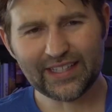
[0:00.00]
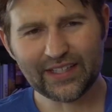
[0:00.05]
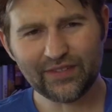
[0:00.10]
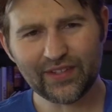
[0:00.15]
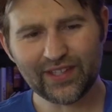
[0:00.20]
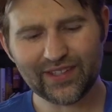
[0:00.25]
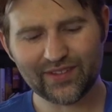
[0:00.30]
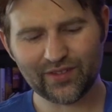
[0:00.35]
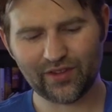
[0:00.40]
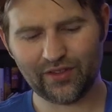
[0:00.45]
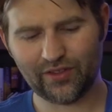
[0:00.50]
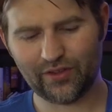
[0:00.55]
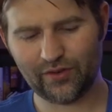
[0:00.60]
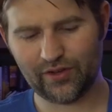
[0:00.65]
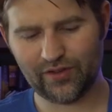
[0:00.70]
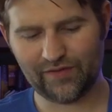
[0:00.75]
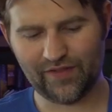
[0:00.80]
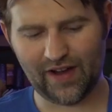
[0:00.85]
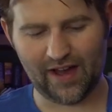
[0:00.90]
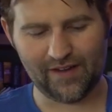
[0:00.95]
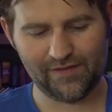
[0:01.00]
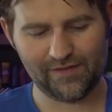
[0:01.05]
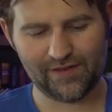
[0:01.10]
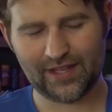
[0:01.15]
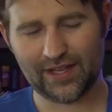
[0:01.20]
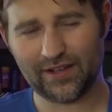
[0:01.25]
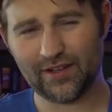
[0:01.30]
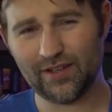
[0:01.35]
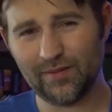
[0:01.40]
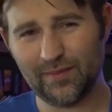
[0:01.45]
deviance of 35,
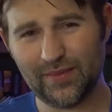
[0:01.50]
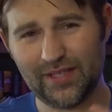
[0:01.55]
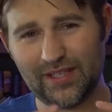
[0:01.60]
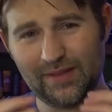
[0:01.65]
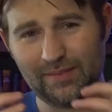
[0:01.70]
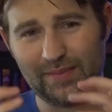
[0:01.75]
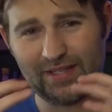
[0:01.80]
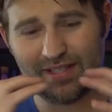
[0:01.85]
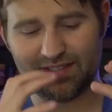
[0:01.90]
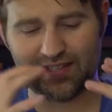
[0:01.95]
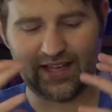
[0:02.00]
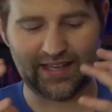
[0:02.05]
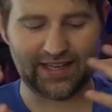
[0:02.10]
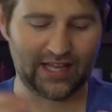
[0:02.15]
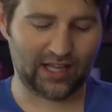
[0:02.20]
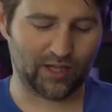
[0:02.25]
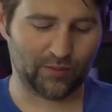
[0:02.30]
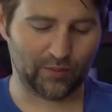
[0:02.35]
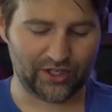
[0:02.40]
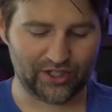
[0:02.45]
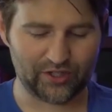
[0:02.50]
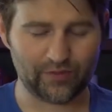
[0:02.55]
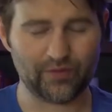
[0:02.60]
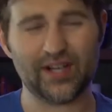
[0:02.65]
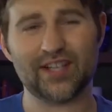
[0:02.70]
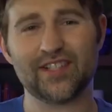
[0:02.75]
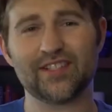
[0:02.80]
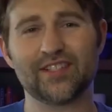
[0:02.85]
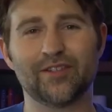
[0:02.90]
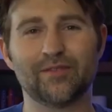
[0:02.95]
and that could be because of that calibration
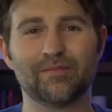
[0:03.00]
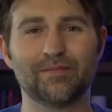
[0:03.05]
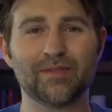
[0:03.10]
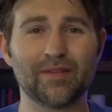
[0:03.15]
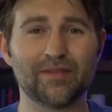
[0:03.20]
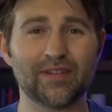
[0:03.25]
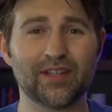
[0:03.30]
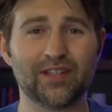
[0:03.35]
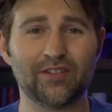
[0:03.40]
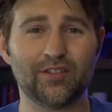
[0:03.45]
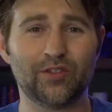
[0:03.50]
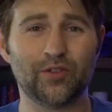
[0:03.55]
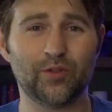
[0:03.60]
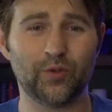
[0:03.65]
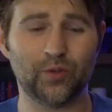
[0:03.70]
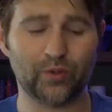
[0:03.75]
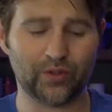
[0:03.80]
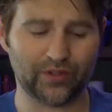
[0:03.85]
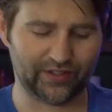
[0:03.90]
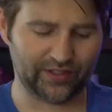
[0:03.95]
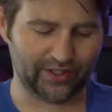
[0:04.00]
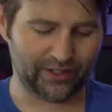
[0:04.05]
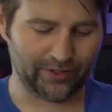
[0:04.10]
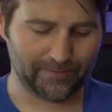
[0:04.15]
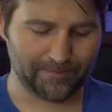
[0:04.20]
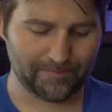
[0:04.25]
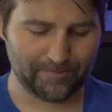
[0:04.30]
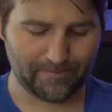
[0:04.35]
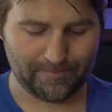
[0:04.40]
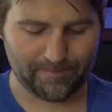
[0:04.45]
range. So something to consider.
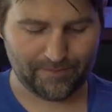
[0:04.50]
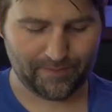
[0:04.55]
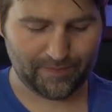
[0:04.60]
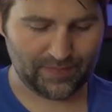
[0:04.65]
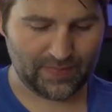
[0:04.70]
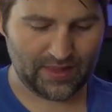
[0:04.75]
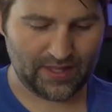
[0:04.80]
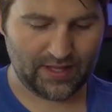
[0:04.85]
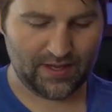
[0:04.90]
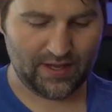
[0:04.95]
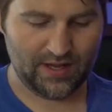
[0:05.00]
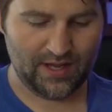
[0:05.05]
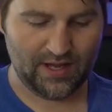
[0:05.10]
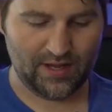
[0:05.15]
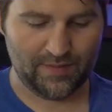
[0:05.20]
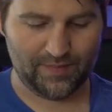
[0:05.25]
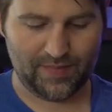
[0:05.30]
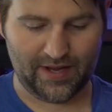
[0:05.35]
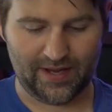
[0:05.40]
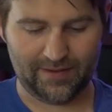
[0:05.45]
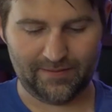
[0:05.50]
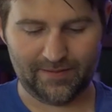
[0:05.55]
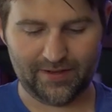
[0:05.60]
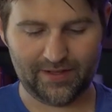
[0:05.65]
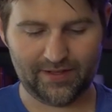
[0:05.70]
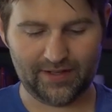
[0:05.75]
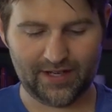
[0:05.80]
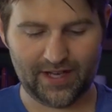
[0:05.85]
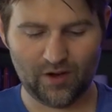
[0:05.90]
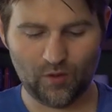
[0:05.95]

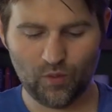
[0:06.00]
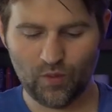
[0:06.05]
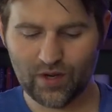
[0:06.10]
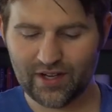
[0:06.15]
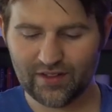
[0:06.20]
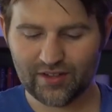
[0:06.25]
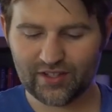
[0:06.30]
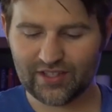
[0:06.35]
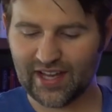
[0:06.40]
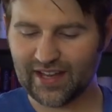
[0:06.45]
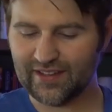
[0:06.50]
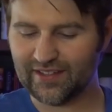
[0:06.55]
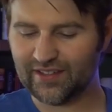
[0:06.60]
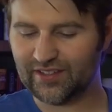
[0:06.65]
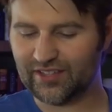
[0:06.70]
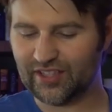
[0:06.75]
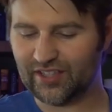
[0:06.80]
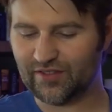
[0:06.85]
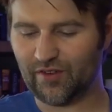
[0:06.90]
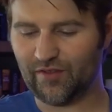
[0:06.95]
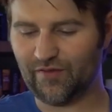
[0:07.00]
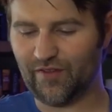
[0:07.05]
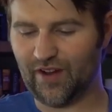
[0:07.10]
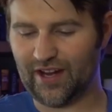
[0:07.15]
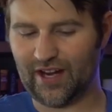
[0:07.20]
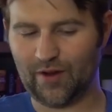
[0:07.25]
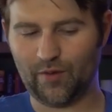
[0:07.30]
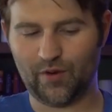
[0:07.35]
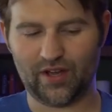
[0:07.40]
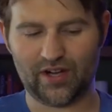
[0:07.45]
But now one other test just for
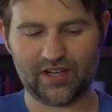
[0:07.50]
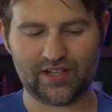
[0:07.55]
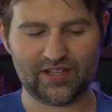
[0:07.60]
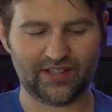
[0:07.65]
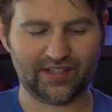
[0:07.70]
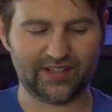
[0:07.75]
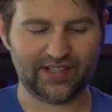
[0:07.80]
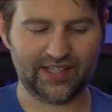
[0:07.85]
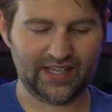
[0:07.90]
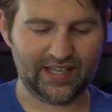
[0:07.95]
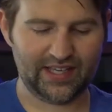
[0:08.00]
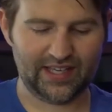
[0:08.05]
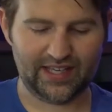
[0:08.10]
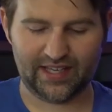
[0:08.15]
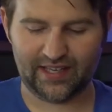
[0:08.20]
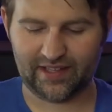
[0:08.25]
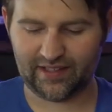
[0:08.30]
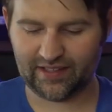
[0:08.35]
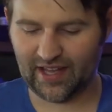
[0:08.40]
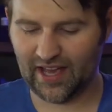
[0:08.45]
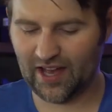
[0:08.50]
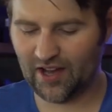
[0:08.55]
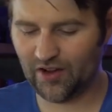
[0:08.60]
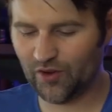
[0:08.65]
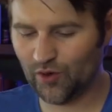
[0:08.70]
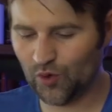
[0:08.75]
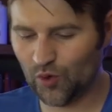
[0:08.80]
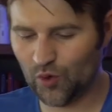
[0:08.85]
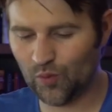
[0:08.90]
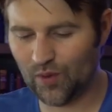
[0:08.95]
fun I wanted to see is
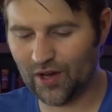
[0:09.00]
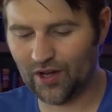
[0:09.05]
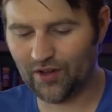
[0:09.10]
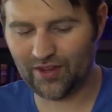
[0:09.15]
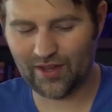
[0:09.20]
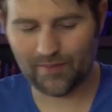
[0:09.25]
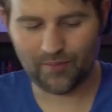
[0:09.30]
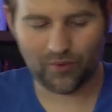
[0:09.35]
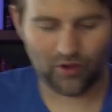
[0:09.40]
how well they